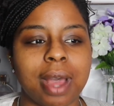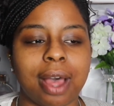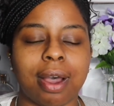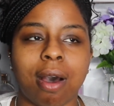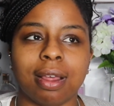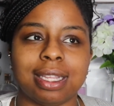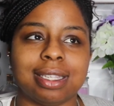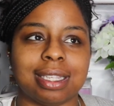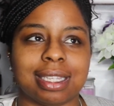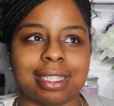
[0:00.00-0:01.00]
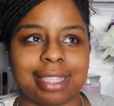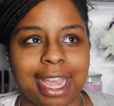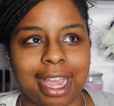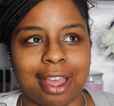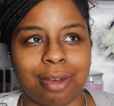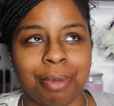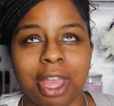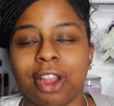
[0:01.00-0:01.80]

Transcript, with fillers: how all this is a scam.